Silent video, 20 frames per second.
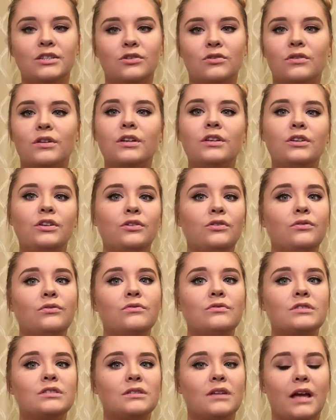you can
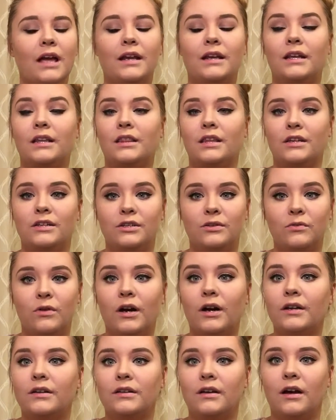use anything you
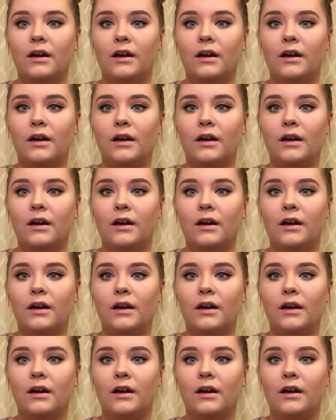want.